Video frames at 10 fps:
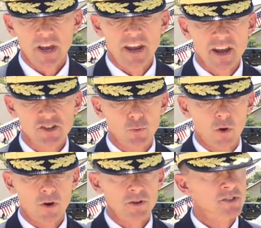In his
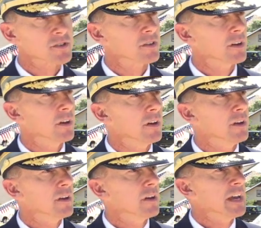words,
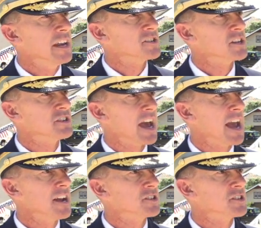it is a day